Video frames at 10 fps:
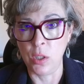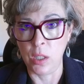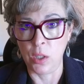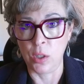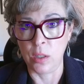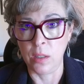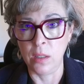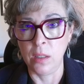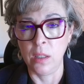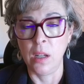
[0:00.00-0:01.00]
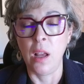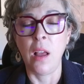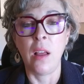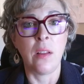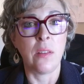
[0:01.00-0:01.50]
teacher,
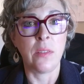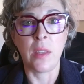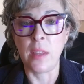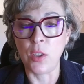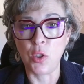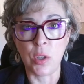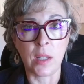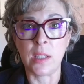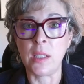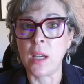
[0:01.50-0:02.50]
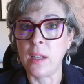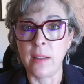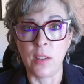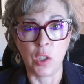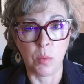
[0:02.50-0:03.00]
then that child is not
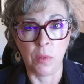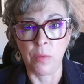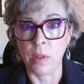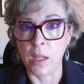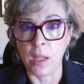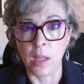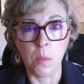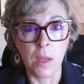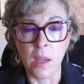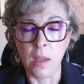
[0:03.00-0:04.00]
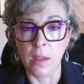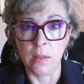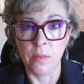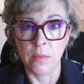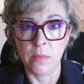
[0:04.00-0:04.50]
eligible for an IEP.
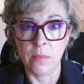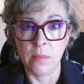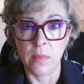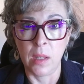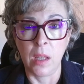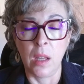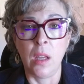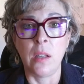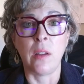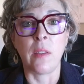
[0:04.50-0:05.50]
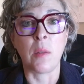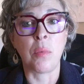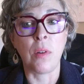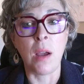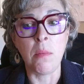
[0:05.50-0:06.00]
Now, the
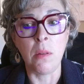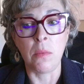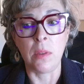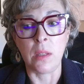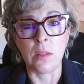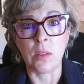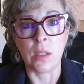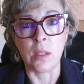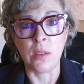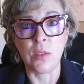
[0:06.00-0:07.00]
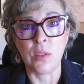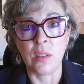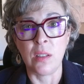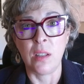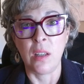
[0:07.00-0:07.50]
problem with this is
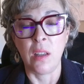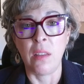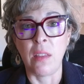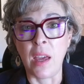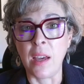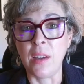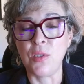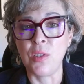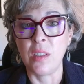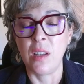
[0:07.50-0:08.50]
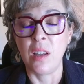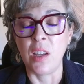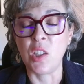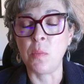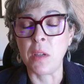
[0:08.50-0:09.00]
that
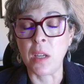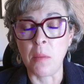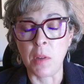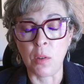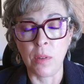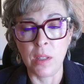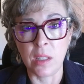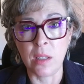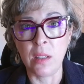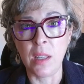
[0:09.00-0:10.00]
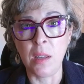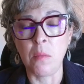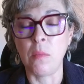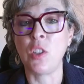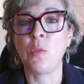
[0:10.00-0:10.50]
it's become increasingly
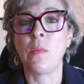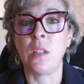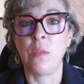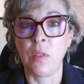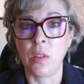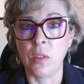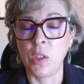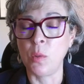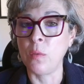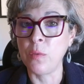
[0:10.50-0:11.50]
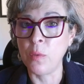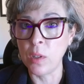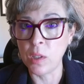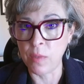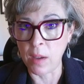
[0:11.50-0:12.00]
much more difficult to
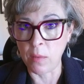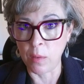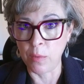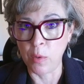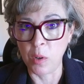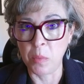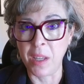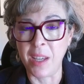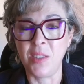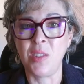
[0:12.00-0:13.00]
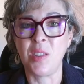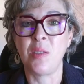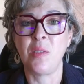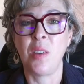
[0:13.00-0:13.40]
enforce 504 plans